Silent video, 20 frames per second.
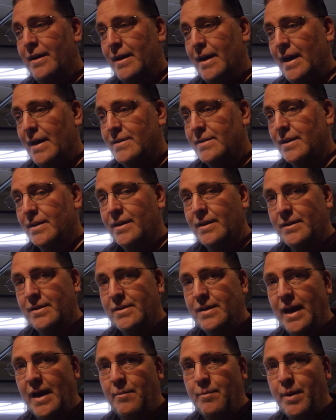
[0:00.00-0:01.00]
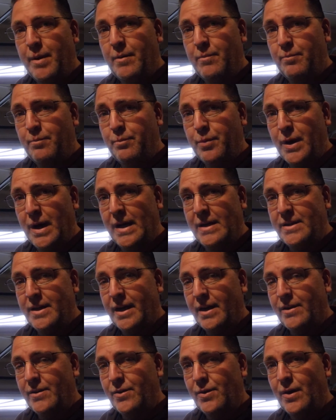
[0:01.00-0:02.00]
as a little side
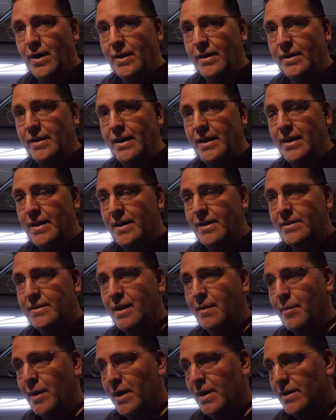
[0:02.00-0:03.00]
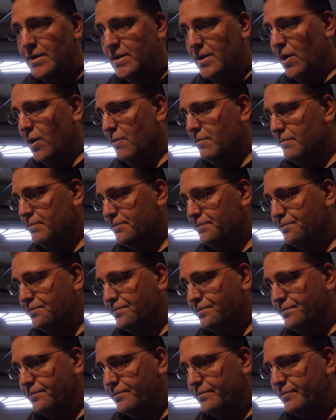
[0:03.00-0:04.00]
project throughout the summer. So
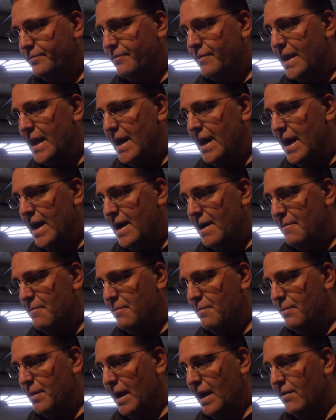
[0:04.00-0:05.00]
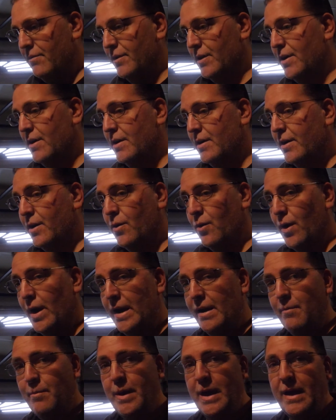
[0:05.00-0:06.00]
I've learned
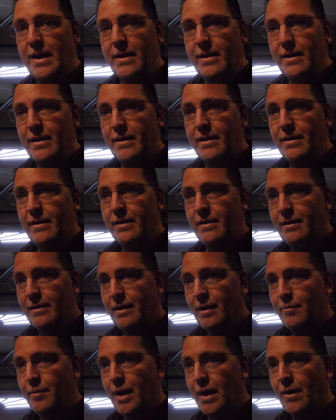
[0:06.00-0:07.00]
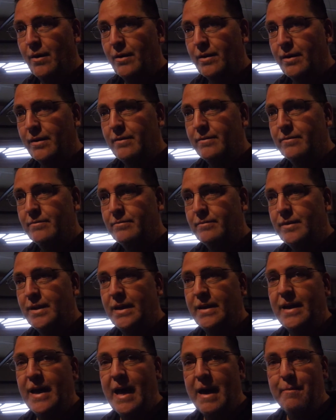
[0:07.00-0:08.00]
quite a bit about the
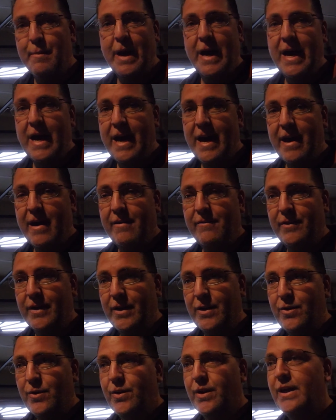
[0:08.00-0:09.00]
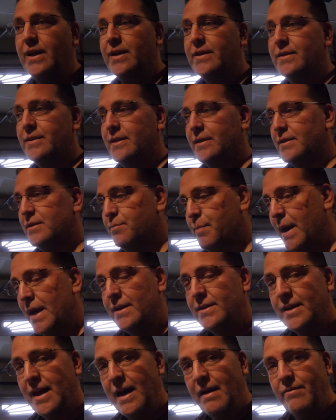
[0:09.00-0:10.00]
time I have to do this, the
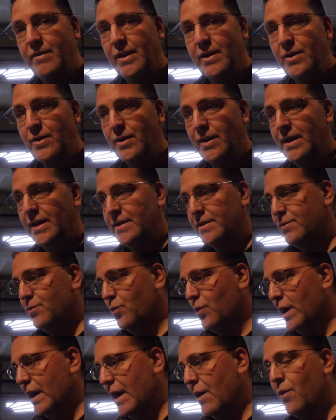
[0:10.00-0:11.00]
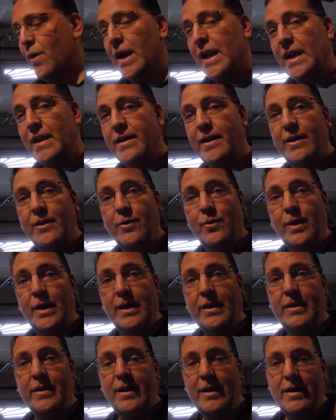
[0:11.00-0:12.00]
space I have to do this, what I want to deal
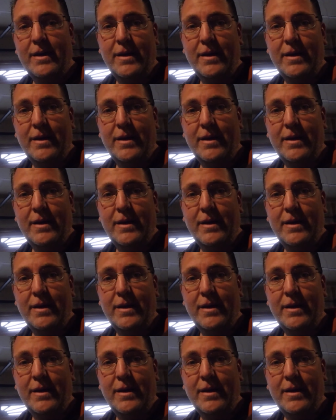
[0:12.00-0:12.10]
with,